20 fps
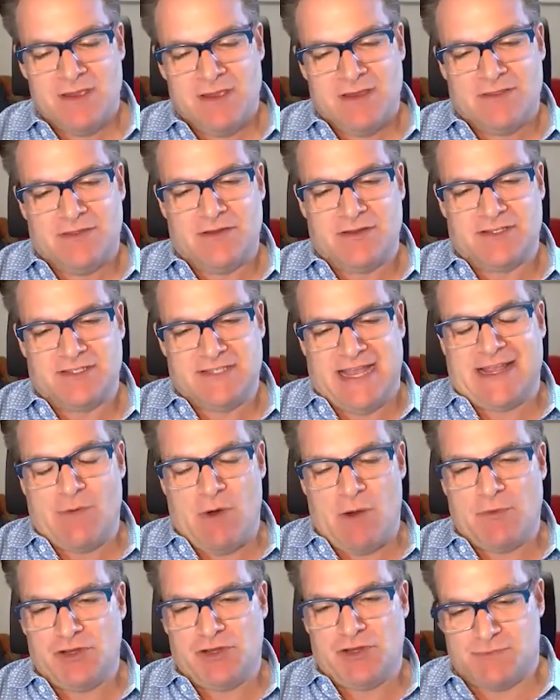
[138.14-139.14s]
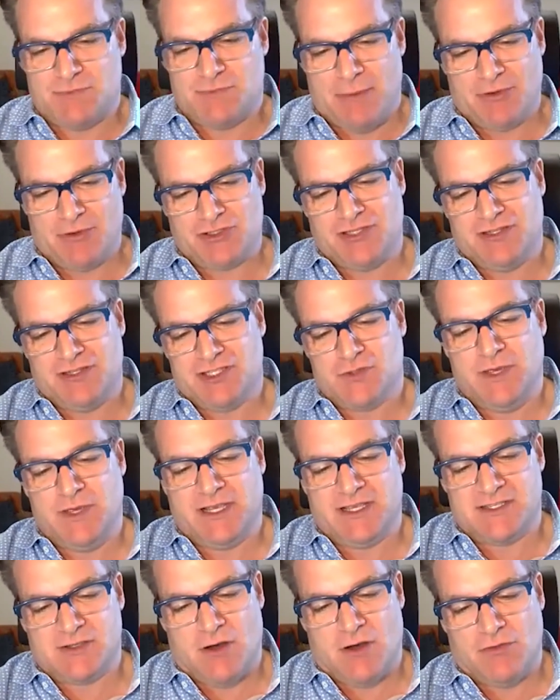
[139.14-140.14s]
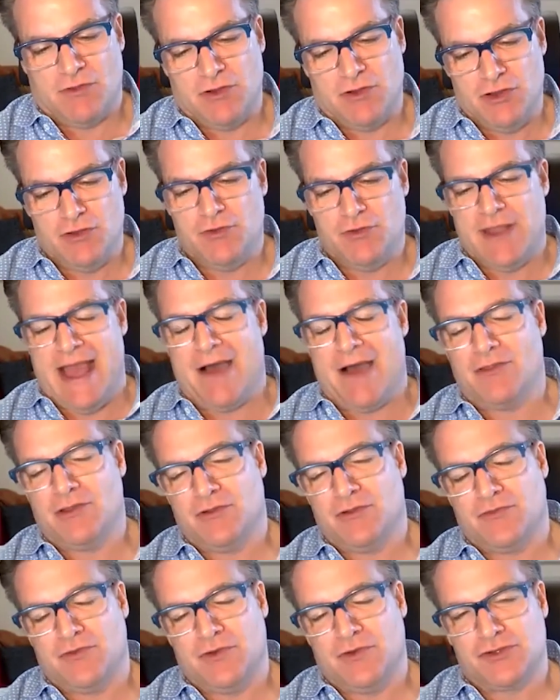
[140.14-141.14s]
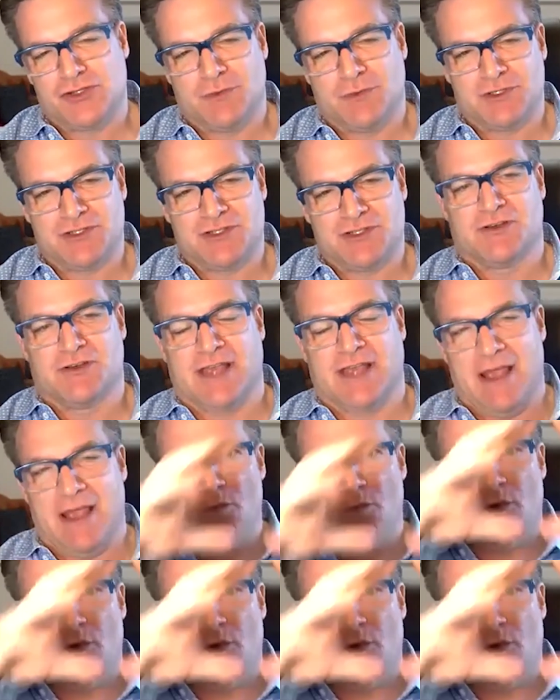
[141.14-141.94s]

the second one we're just publishing this week is called the new now and the new future, which is okay, what